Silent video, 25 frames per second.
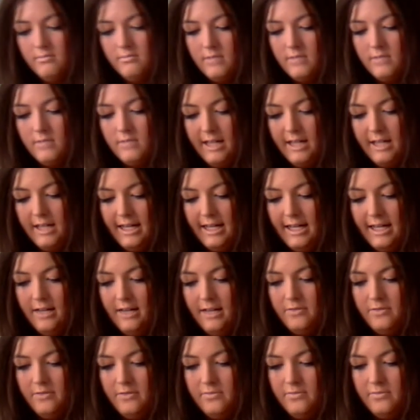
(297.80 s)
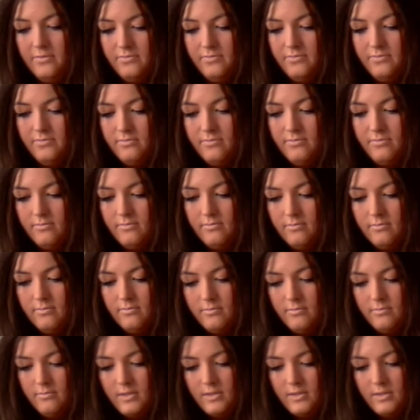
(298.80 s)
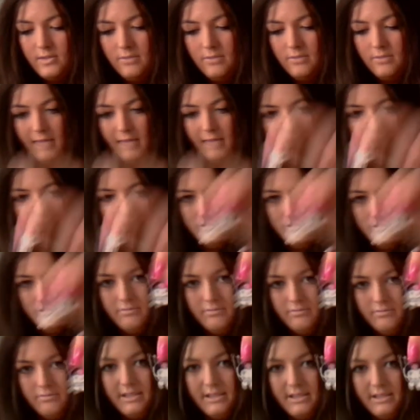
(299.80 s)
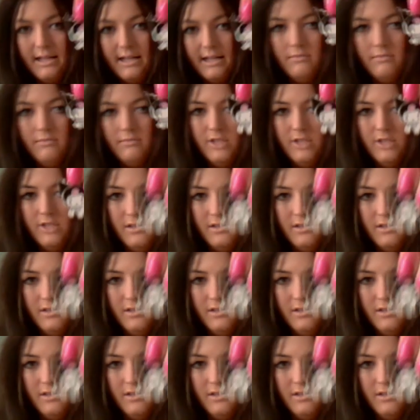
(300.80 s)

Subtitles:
I have some random Sanrio